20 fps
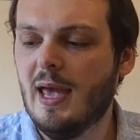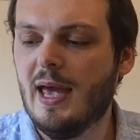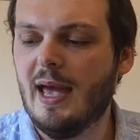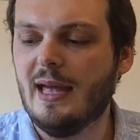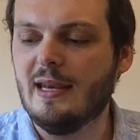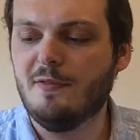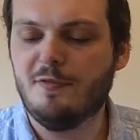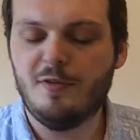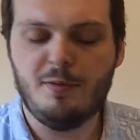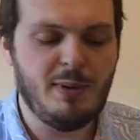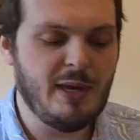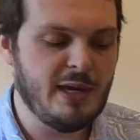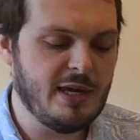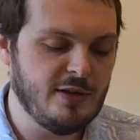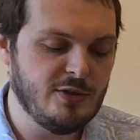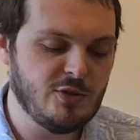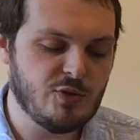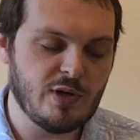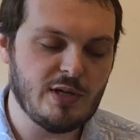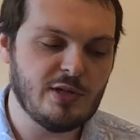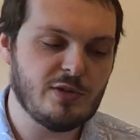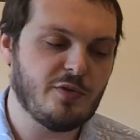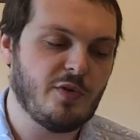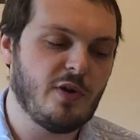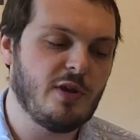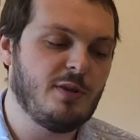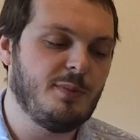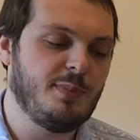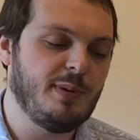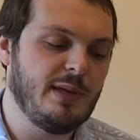And if you're making drinks for
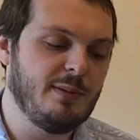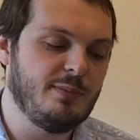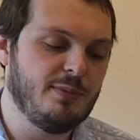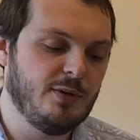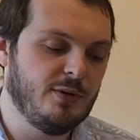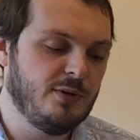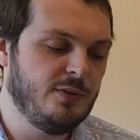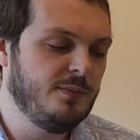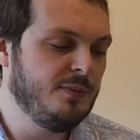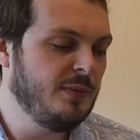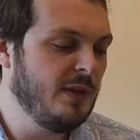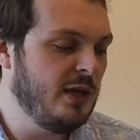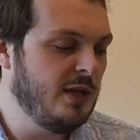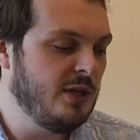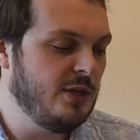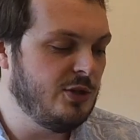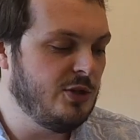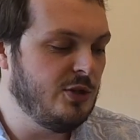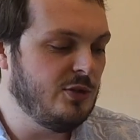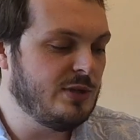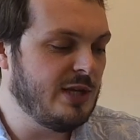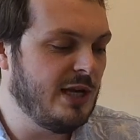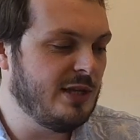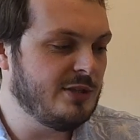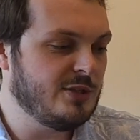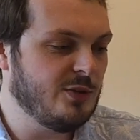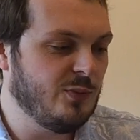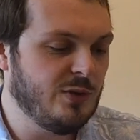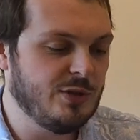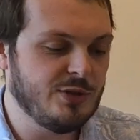other people, you do
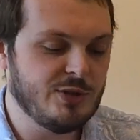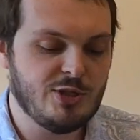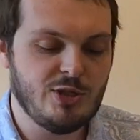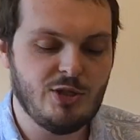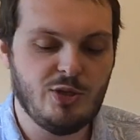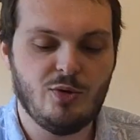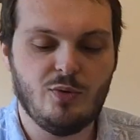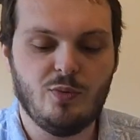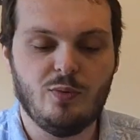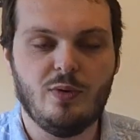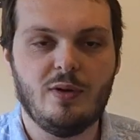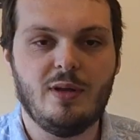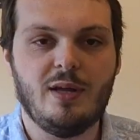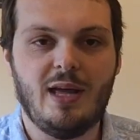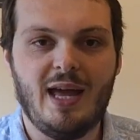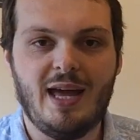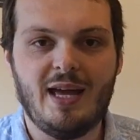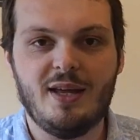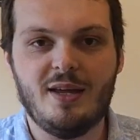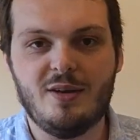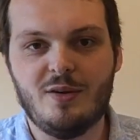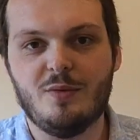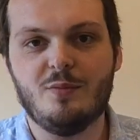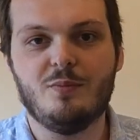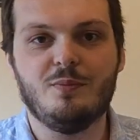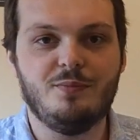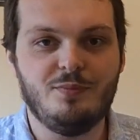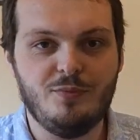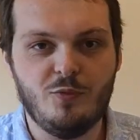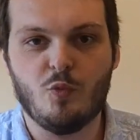tend to want to
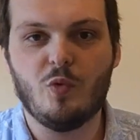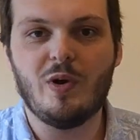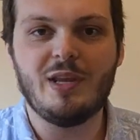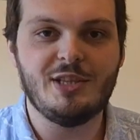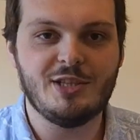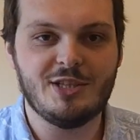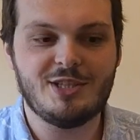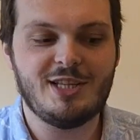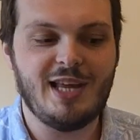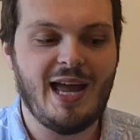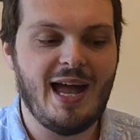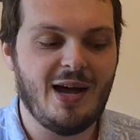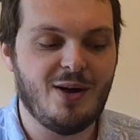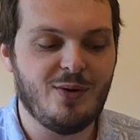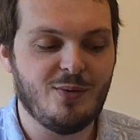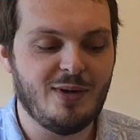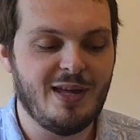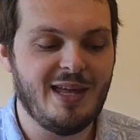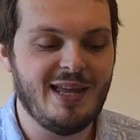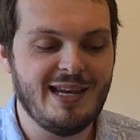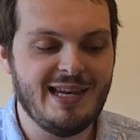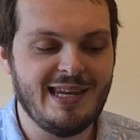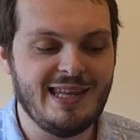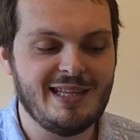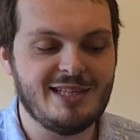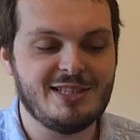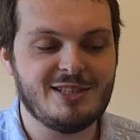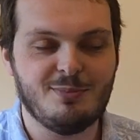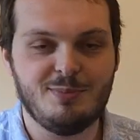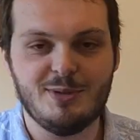rinse out at
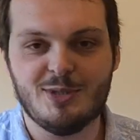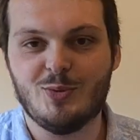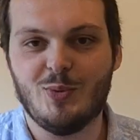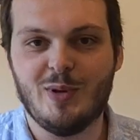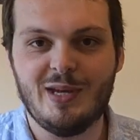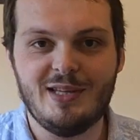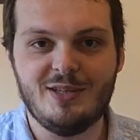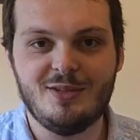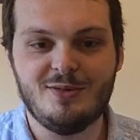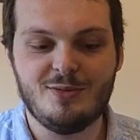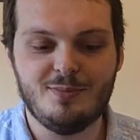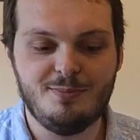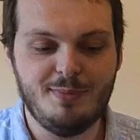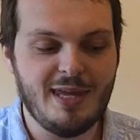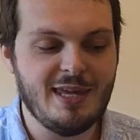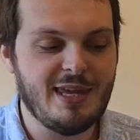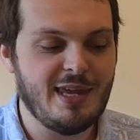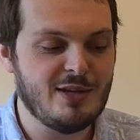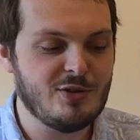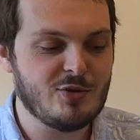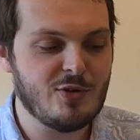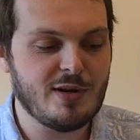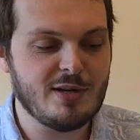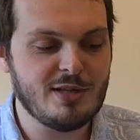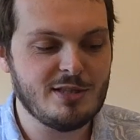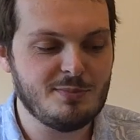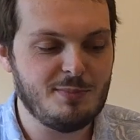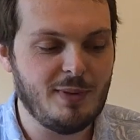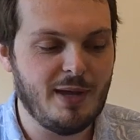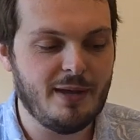least between making
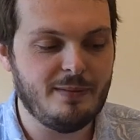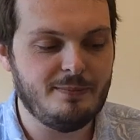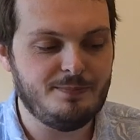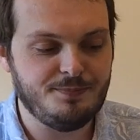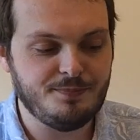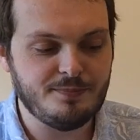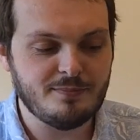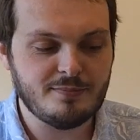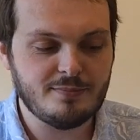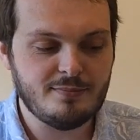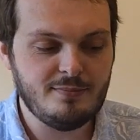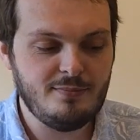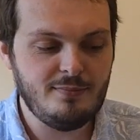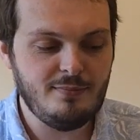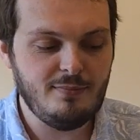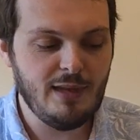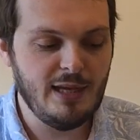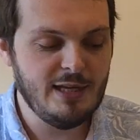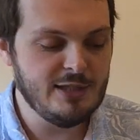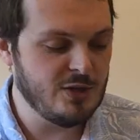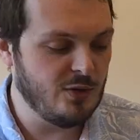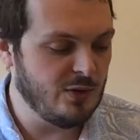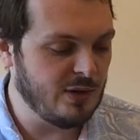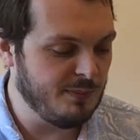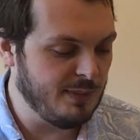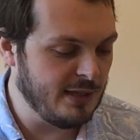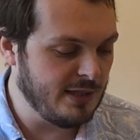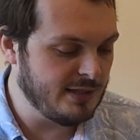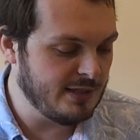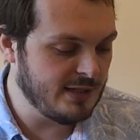drinks, but it's only
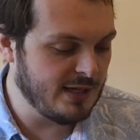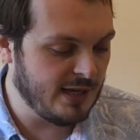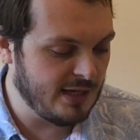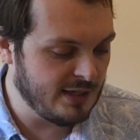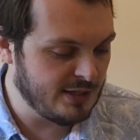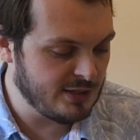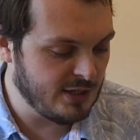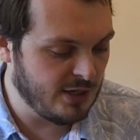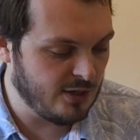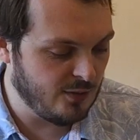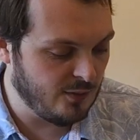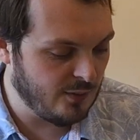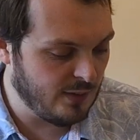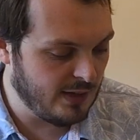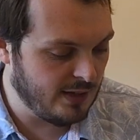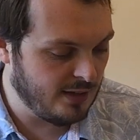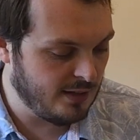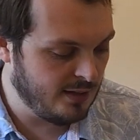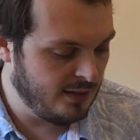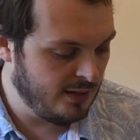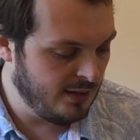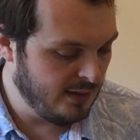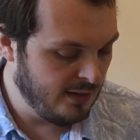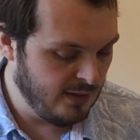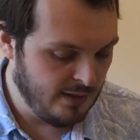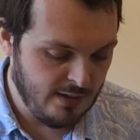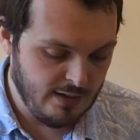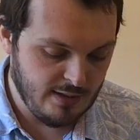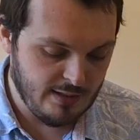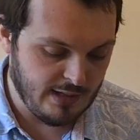me today, so
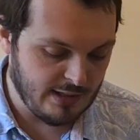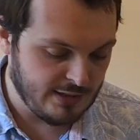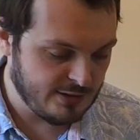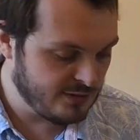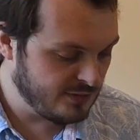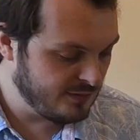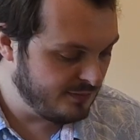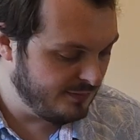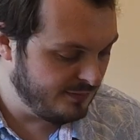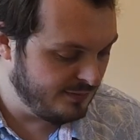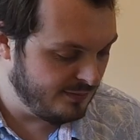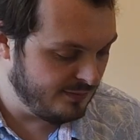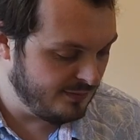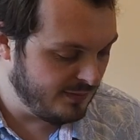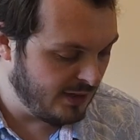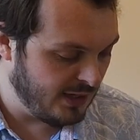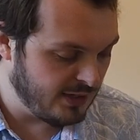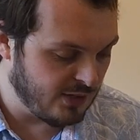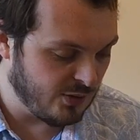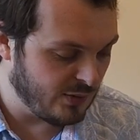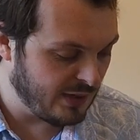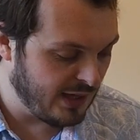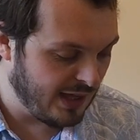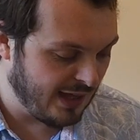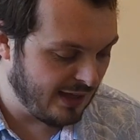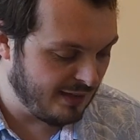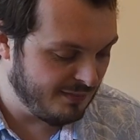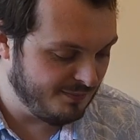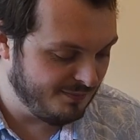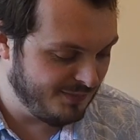I don't
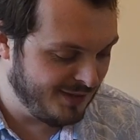care.